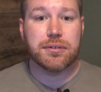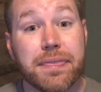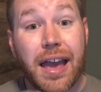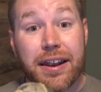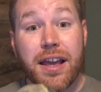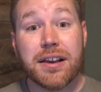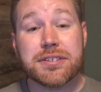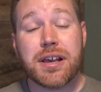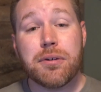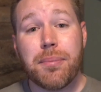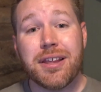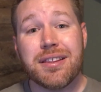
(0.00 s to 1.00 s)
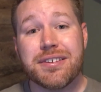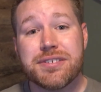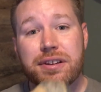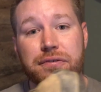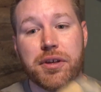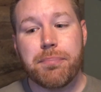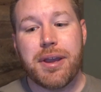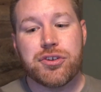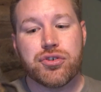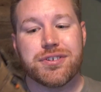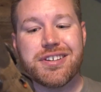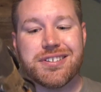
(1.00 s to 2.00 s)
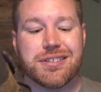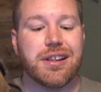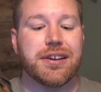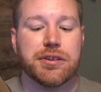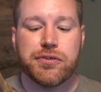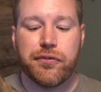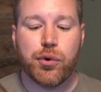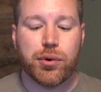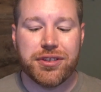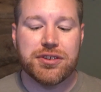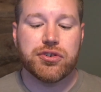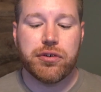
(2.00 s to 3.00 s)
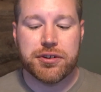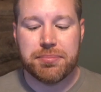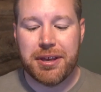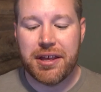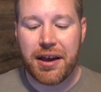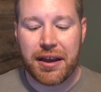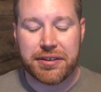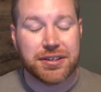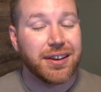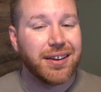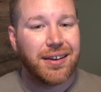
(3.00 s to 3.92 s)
That knocks out my list of the major dislikes for these Crispi guides.